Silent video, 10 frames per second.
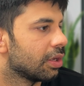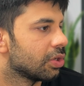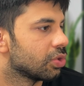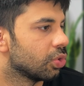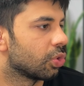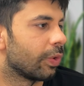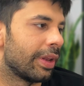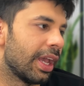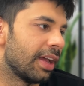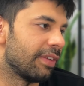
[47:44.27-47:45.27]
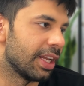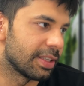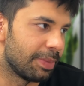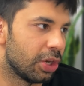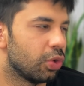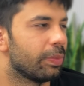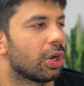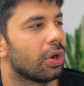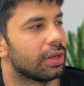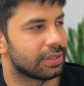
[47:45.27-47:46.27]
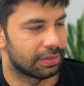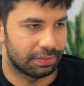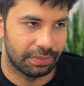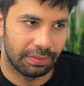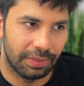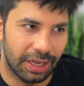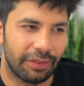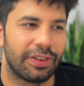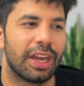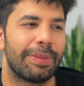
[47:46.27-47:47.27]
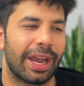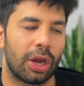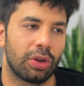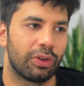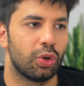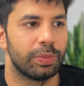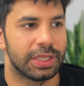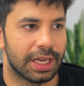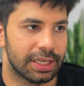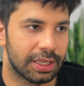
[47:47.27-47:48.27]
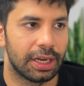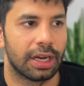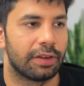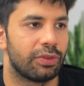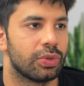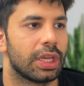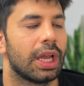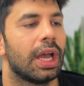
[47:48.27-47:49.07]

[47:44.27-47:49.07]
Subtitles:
So quickly, I will explain you because in a feedback kind of a loop, this gets a little confusing.